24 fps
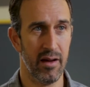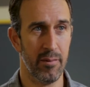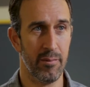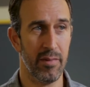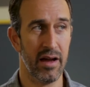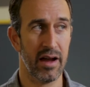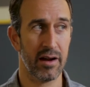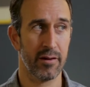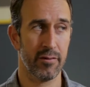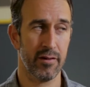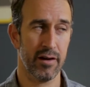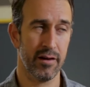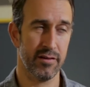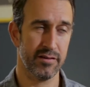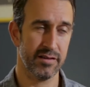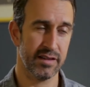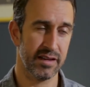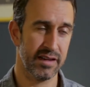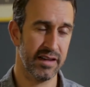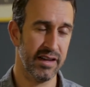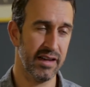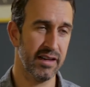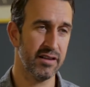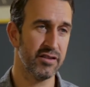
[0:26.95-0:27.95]
back when I was a
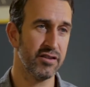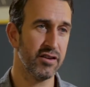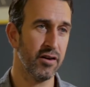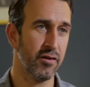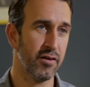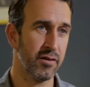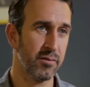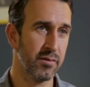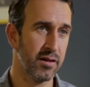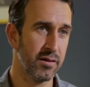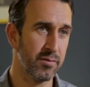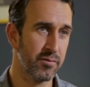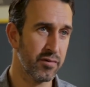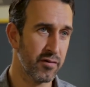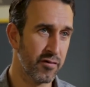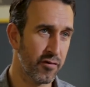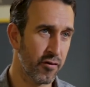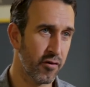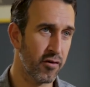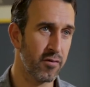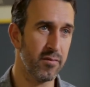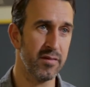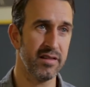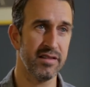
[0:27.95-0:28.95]
kid, showing me
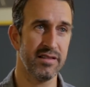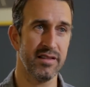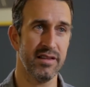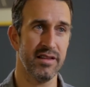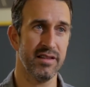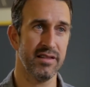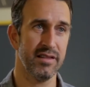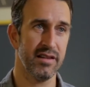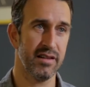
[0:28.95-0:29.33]
performances